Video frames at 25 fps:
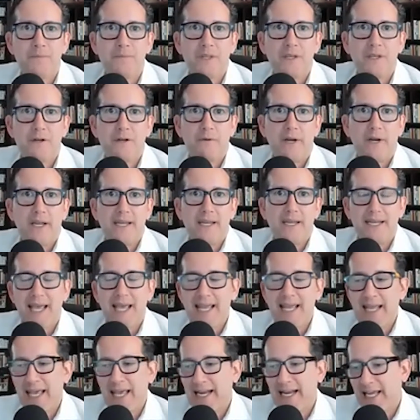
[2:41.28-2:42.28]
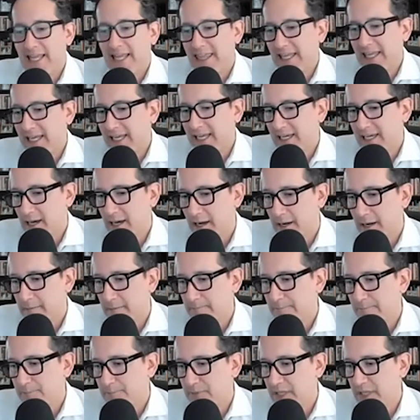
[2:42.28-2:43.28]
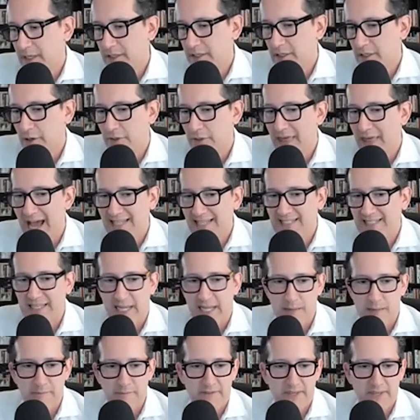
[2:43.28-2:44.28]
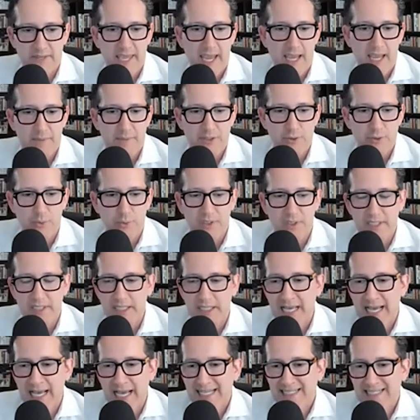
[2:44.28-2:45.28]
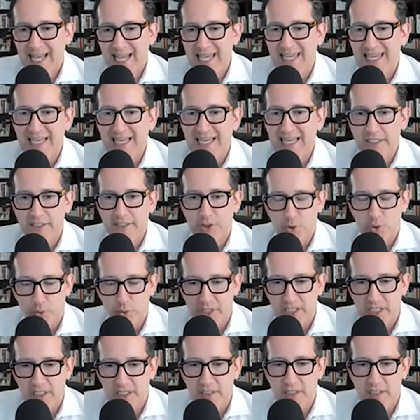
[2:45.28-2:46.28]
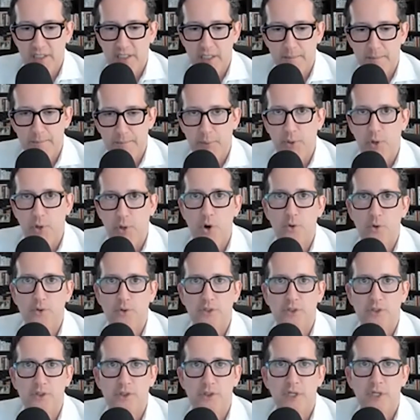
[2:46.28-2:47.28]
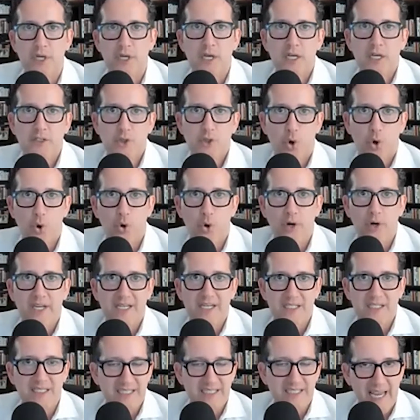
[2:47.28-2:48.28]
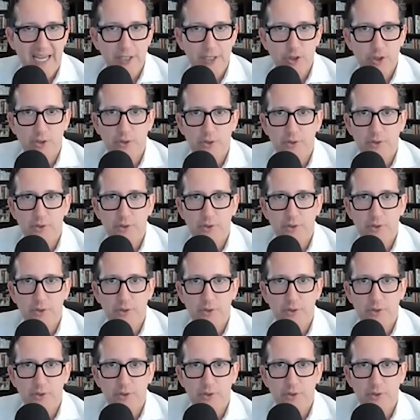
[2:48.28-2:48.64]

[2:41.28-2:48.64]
Right. And I think, that's the name of the game, is really taking a strategic approach to organizational